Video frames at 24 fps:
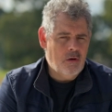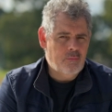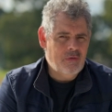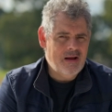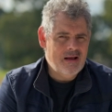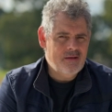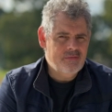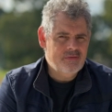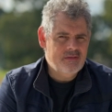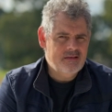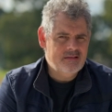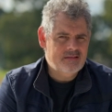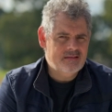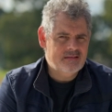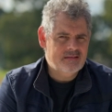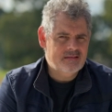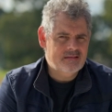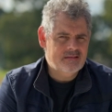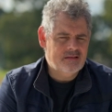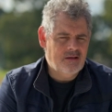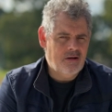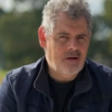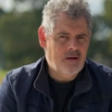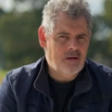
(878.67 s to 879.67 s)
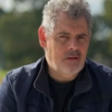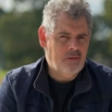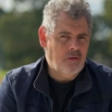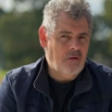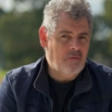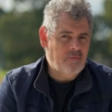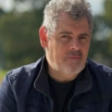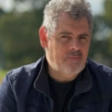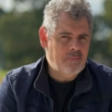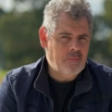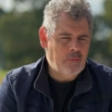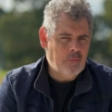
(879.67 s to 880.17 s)
around this style
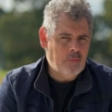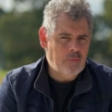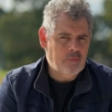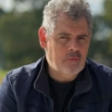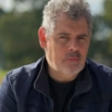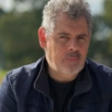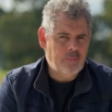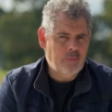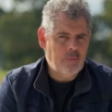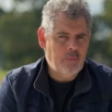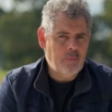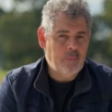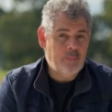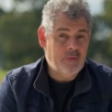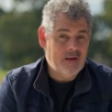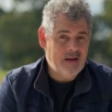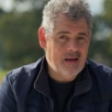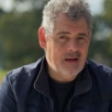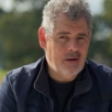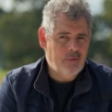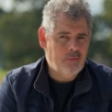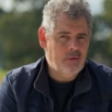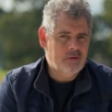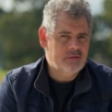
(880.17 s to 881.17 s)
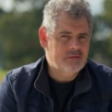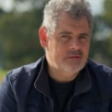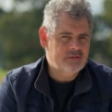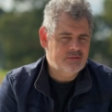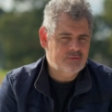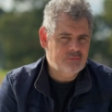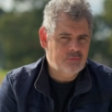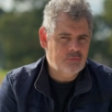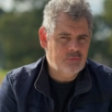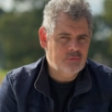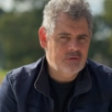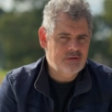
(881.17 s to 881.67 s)
of portable power
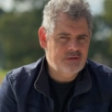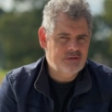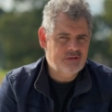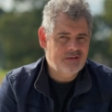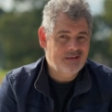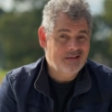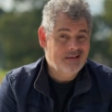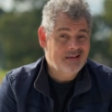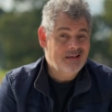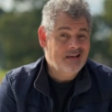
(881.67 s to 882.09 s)
storage.